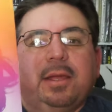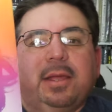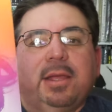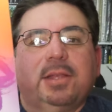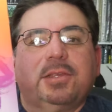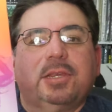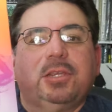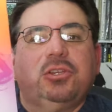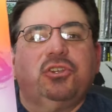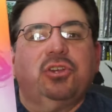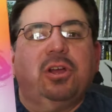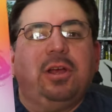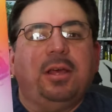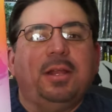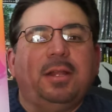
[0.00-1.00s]
it's a
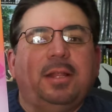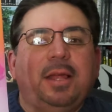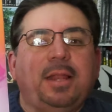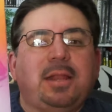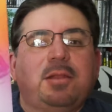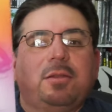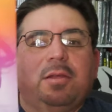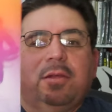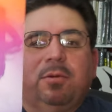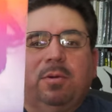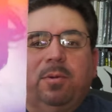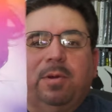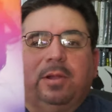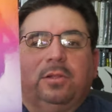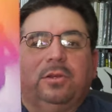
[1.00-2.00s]
John Lennon,
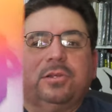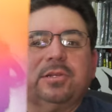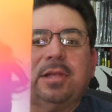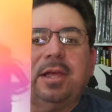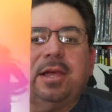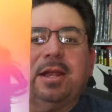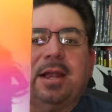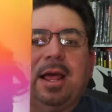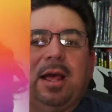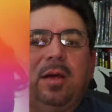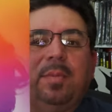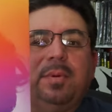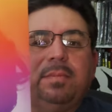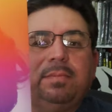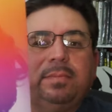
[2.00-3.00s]
what looks like an
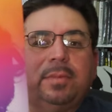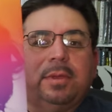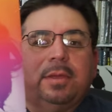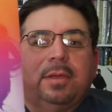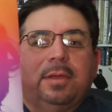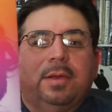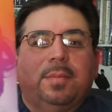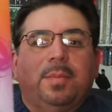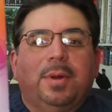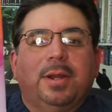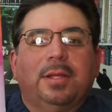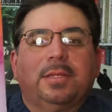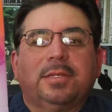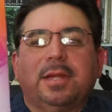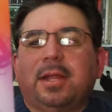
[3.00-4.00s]
album, but
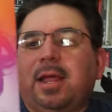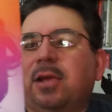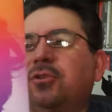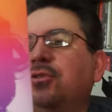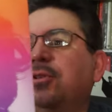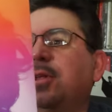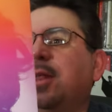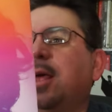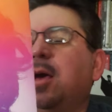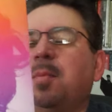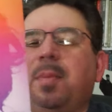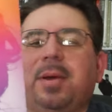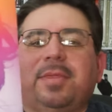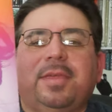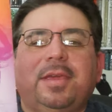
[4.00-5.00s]
it's not actually an
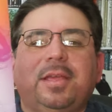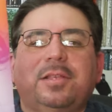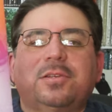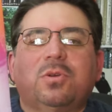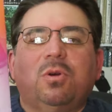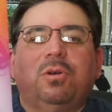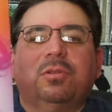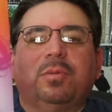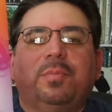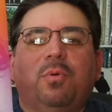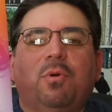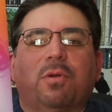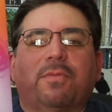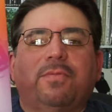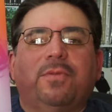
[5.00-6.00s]
album. I think it's called a
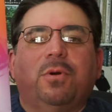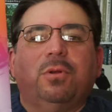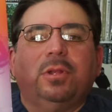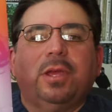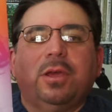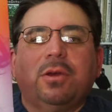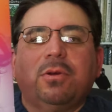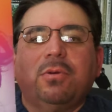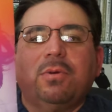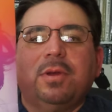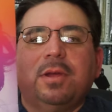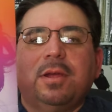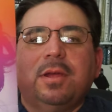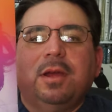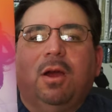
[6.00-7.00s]
portfolio.
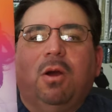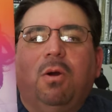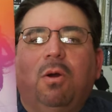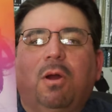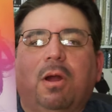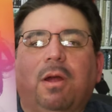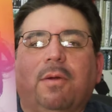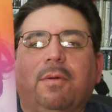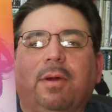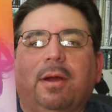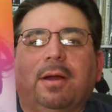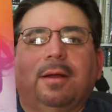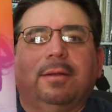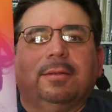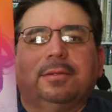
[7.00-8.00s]

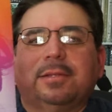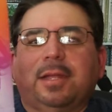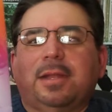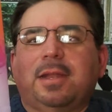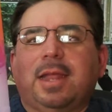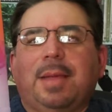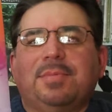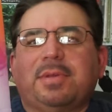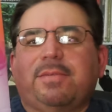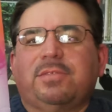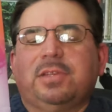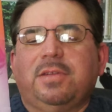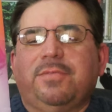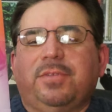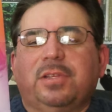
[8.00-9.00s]
There's a lot of names I've
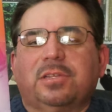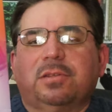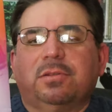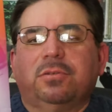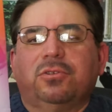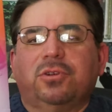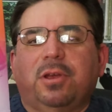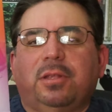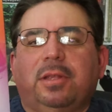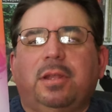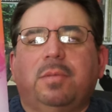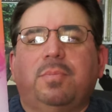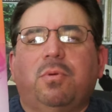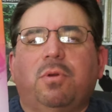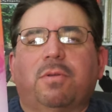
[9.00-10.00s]
seen for this. The John
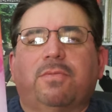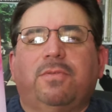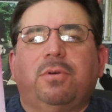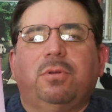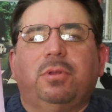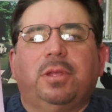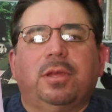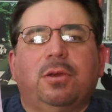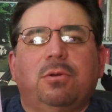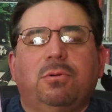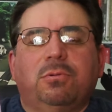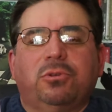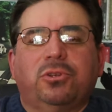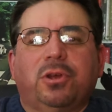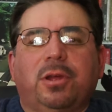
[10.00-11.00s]
Lennon
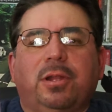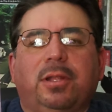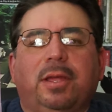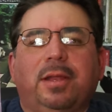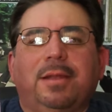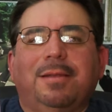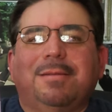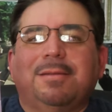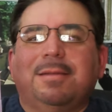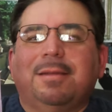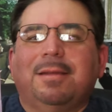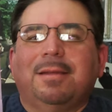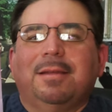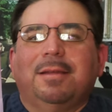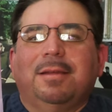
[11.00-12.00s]
portfolio, John Lennon
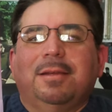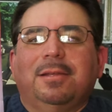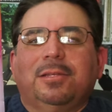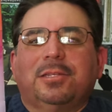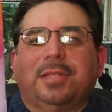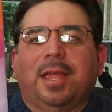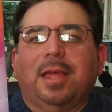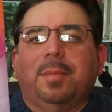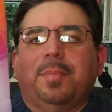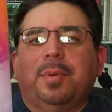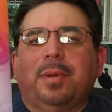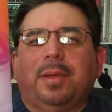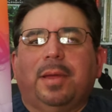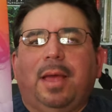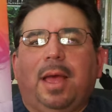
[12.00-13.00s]
stamp
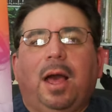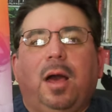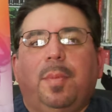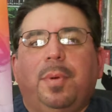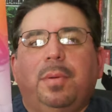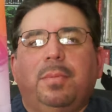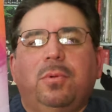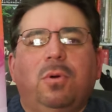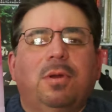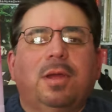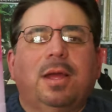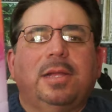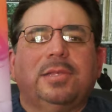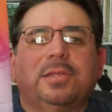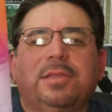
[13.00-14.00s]
album, all
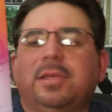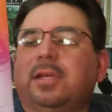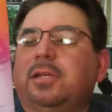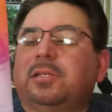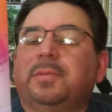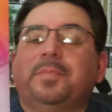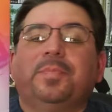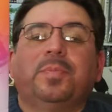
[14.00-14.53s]
kinds of things.